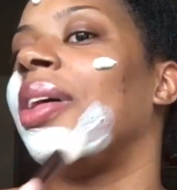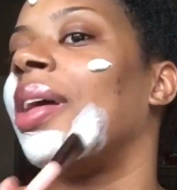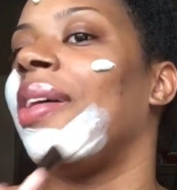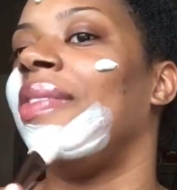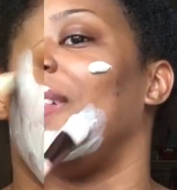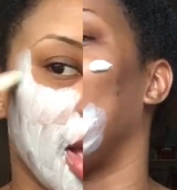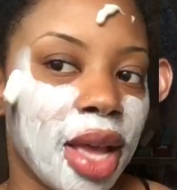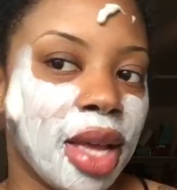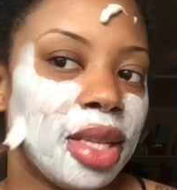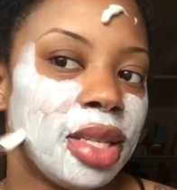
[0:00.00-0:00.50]

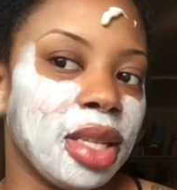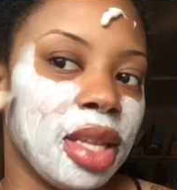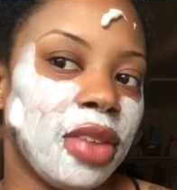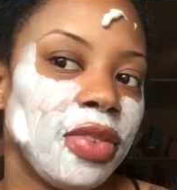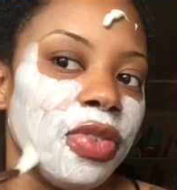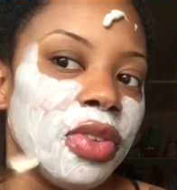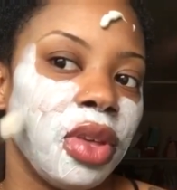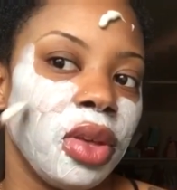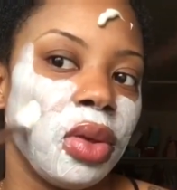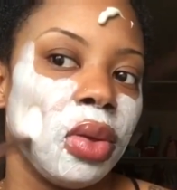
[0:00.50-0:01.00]

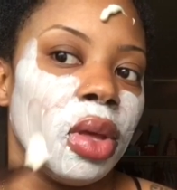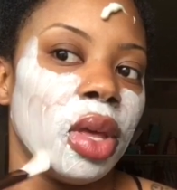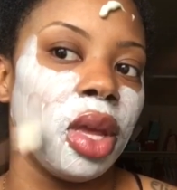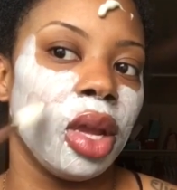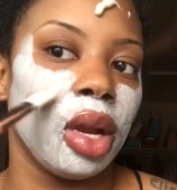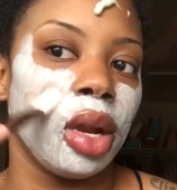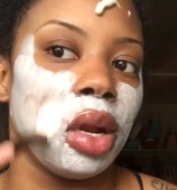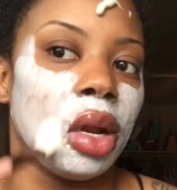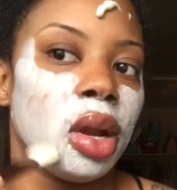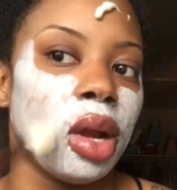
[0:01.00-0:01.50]
Guys, if you
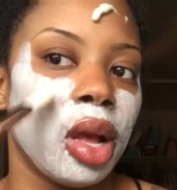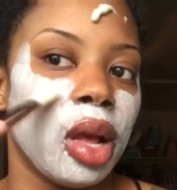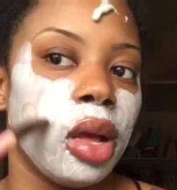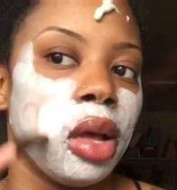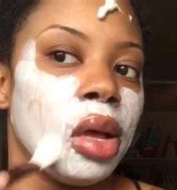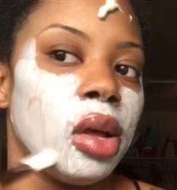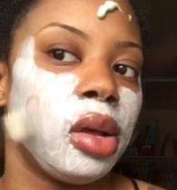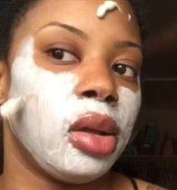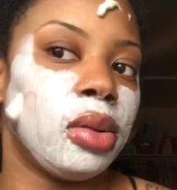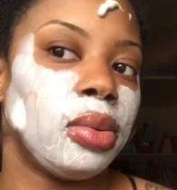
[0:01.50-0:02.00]
hear,
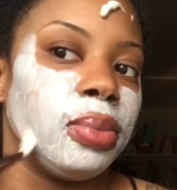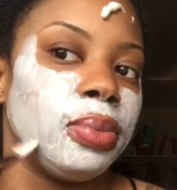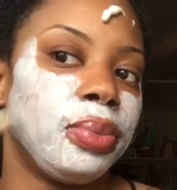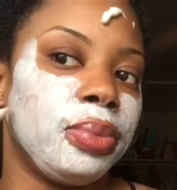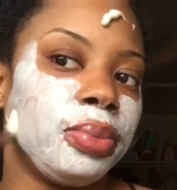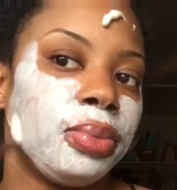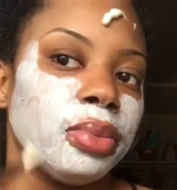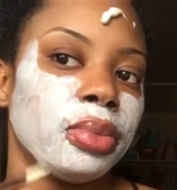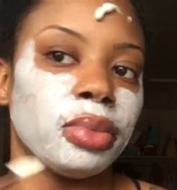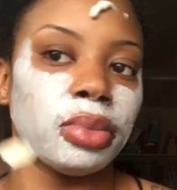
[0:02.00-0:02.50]
um,
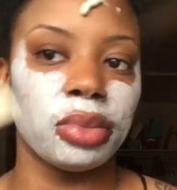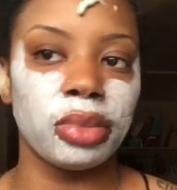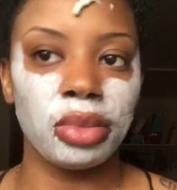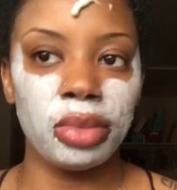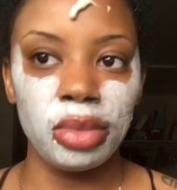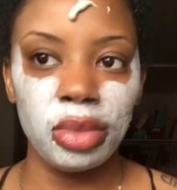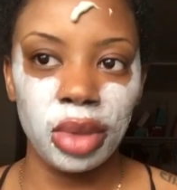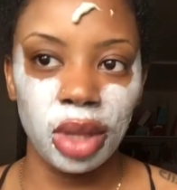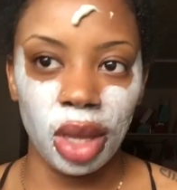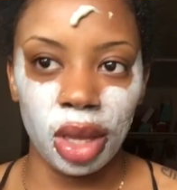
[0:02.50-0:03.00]

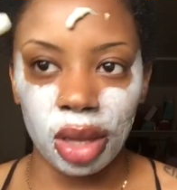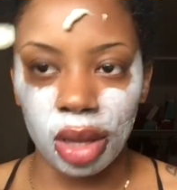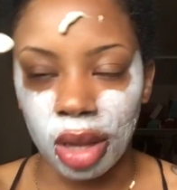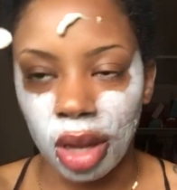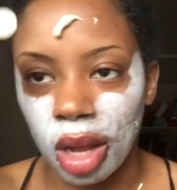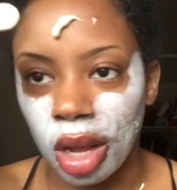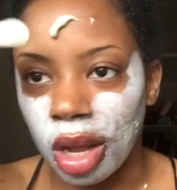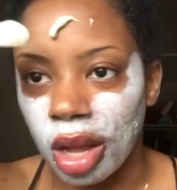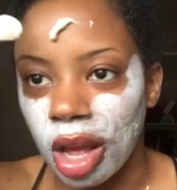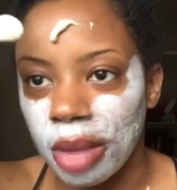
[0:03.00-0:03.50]

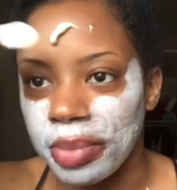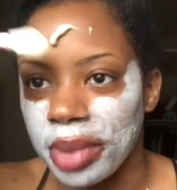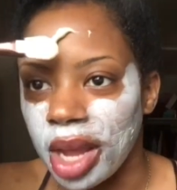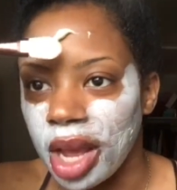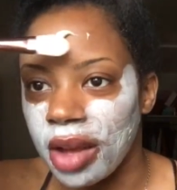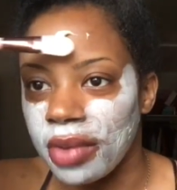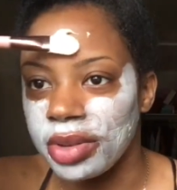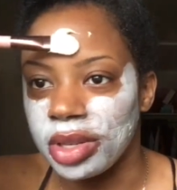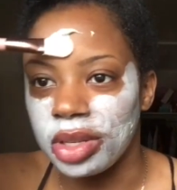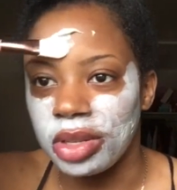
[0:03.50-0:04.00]
I mean,
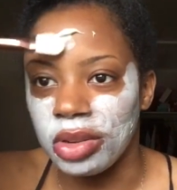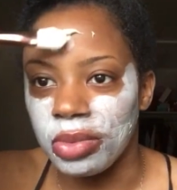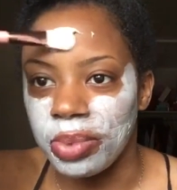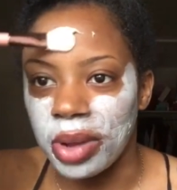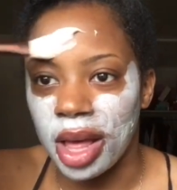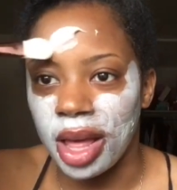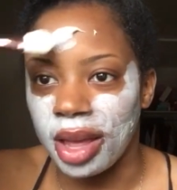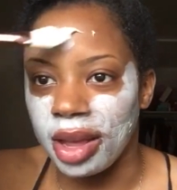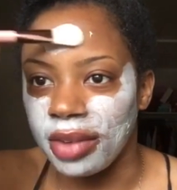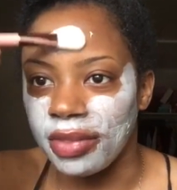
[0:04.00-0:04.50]
obviously you
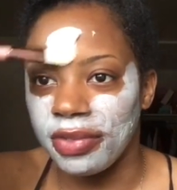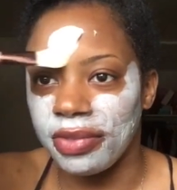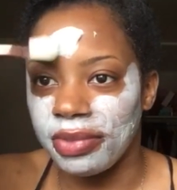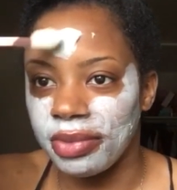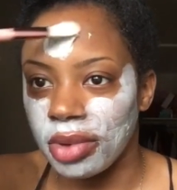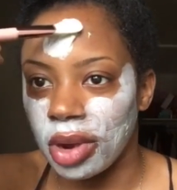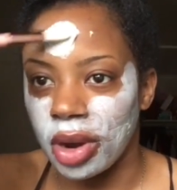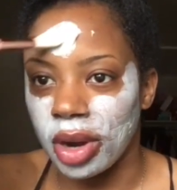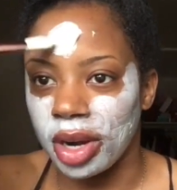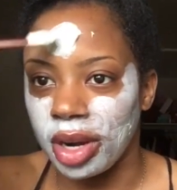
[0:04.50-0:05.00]
probably
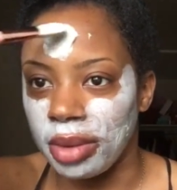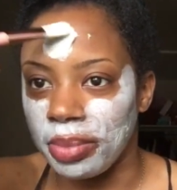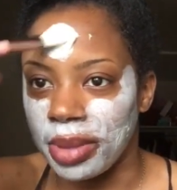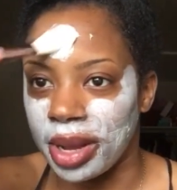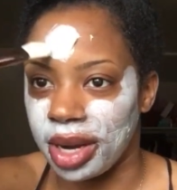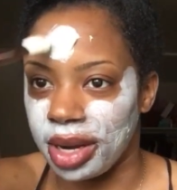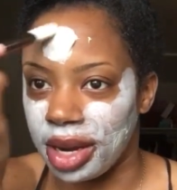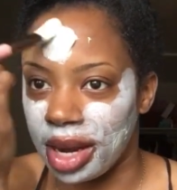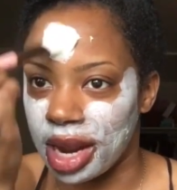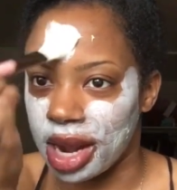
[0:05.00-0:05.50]
heard it
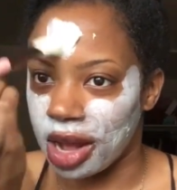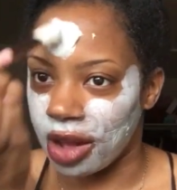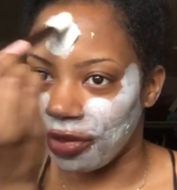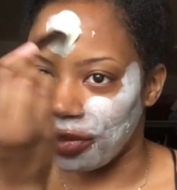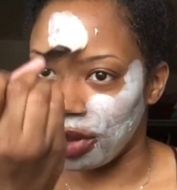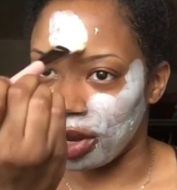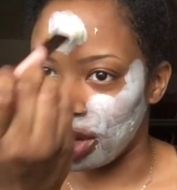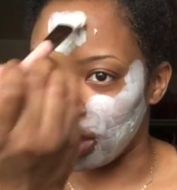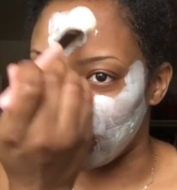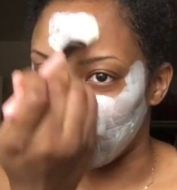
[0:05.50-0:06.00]
by now. If
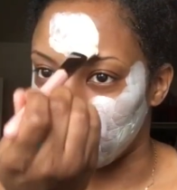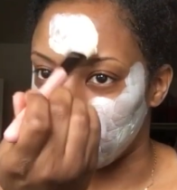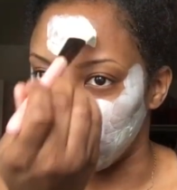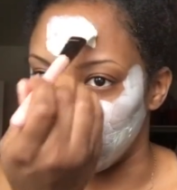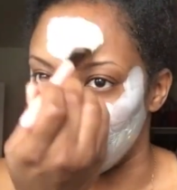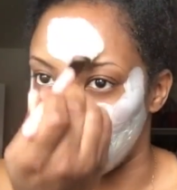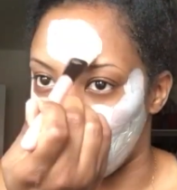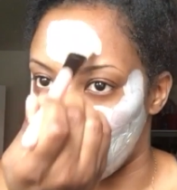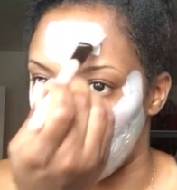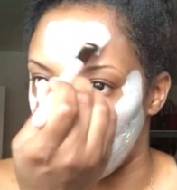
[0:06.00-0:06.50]
you hear some
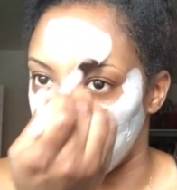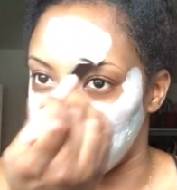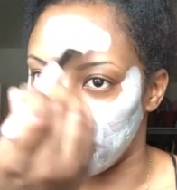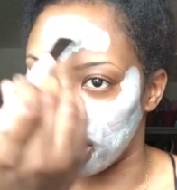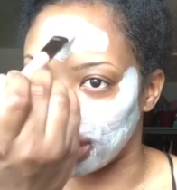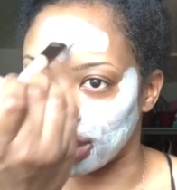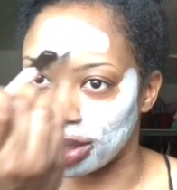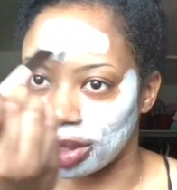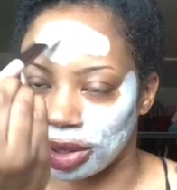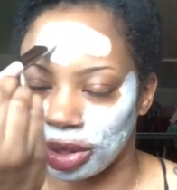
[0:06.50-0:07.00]

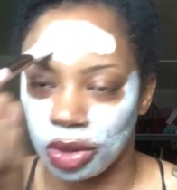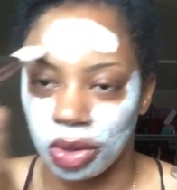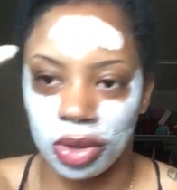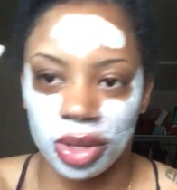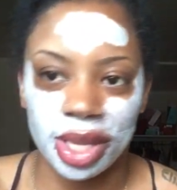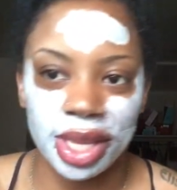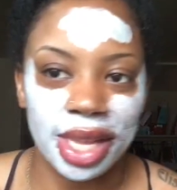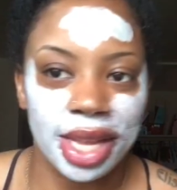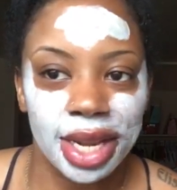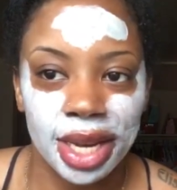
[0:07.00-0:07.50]
noise or little
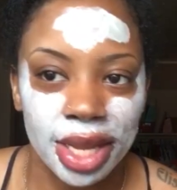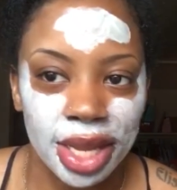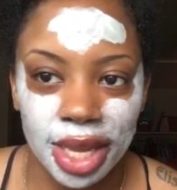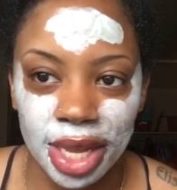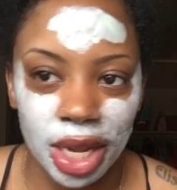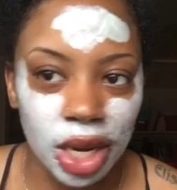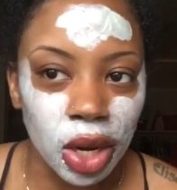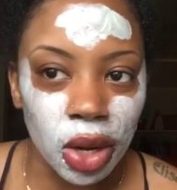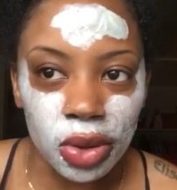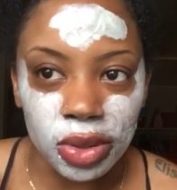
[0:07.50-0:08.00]
kid
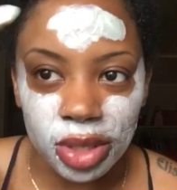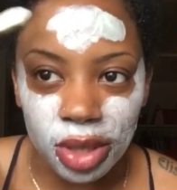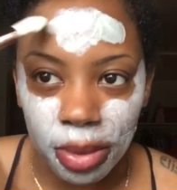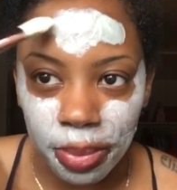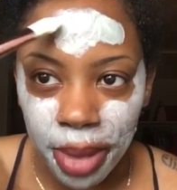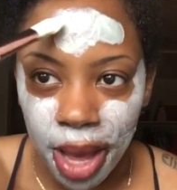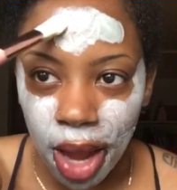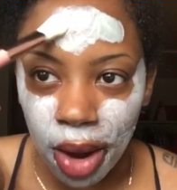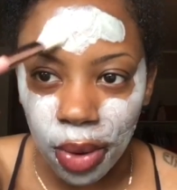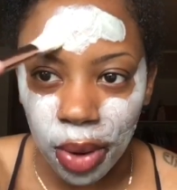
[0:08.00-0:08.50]
kiddos in the
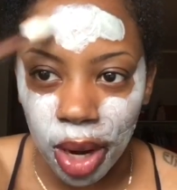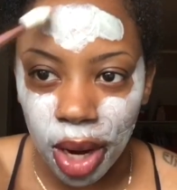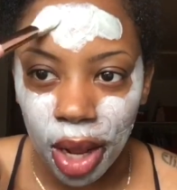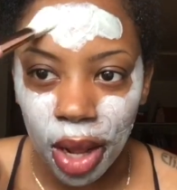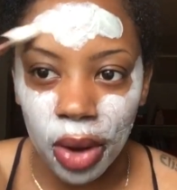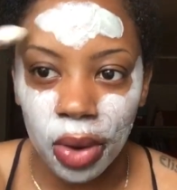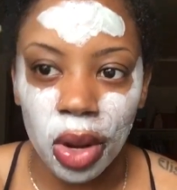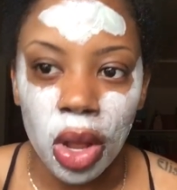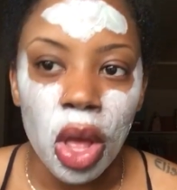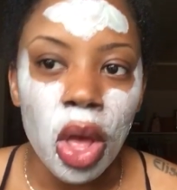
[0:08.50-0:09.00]

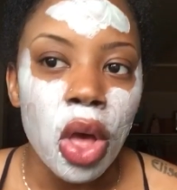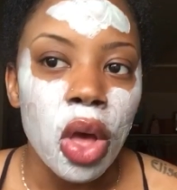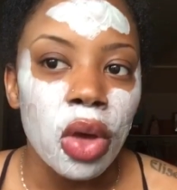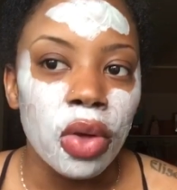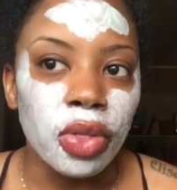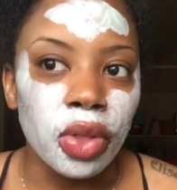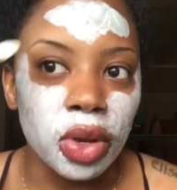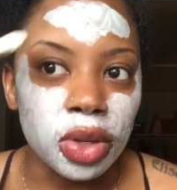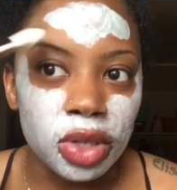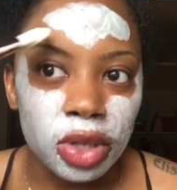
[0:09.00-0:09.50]
background,
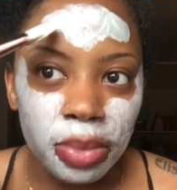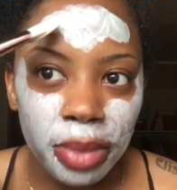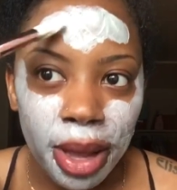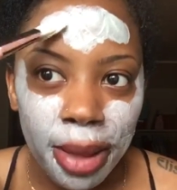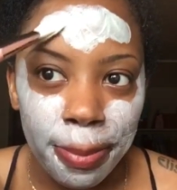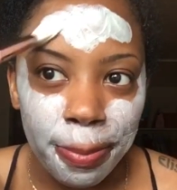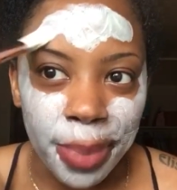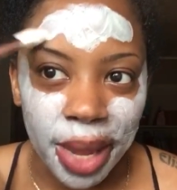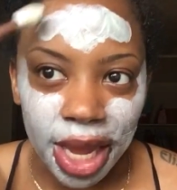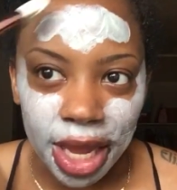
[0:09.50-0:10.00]
those are my
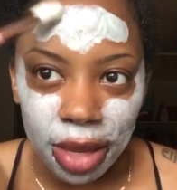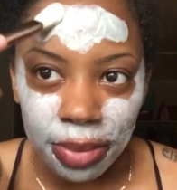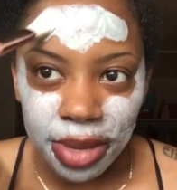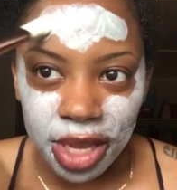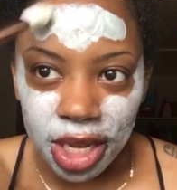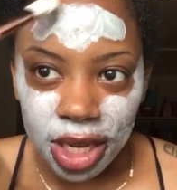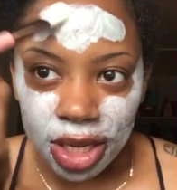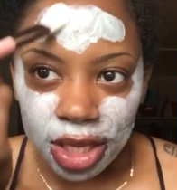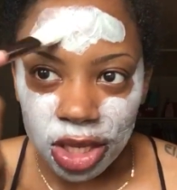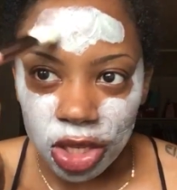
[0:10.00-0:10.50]

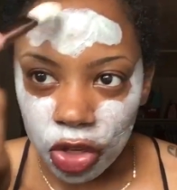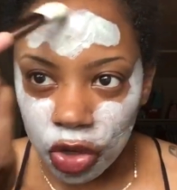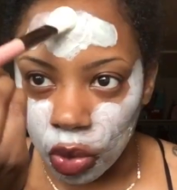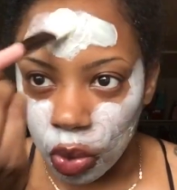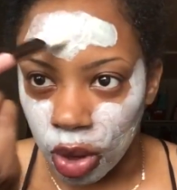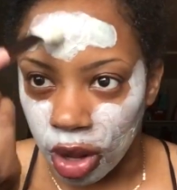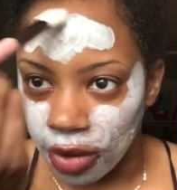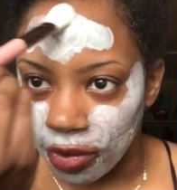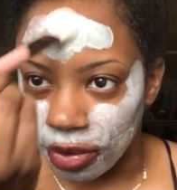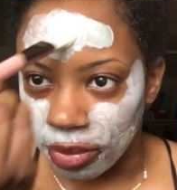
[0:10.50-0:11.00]
babies,
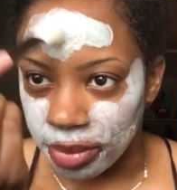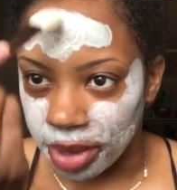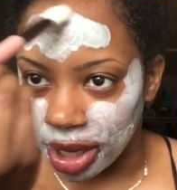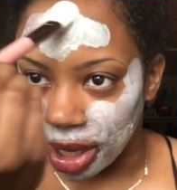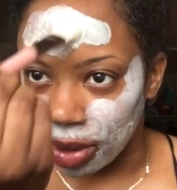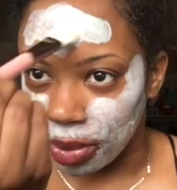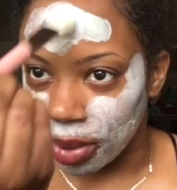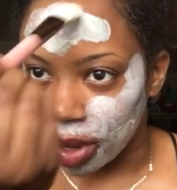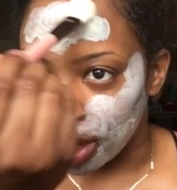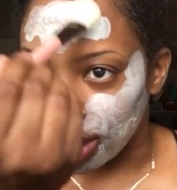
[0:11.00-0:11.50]
two of them
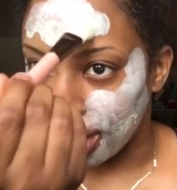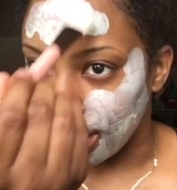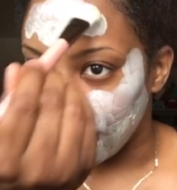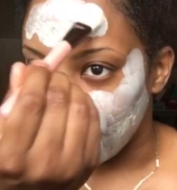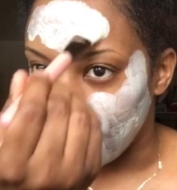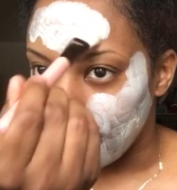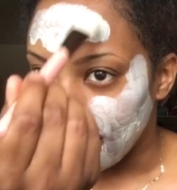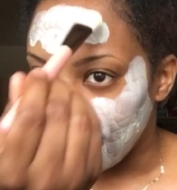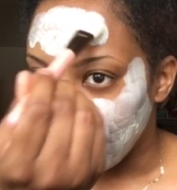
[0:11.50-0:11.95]
anyway.